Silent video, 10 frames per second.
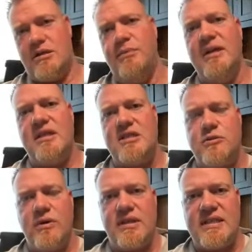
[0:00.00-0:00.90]
to me, this
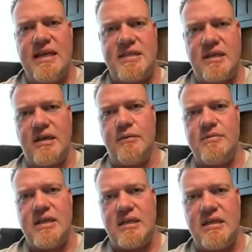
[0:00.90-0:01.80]
is where the testing
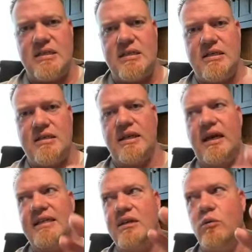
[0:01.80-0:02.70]
comes in. It's like
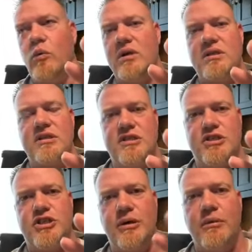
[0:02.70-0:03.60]
I didn't want to
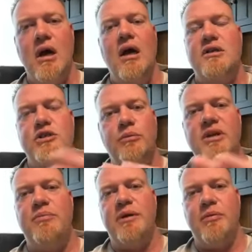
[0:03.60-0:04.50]
just jump. So
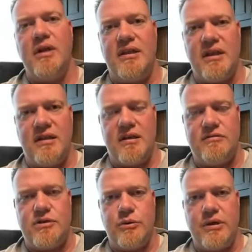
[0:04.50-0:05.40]
many people I think that
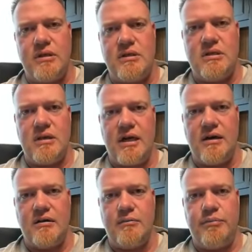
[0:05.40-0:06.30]
have joined
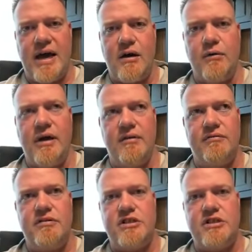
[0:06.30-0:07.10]
POW have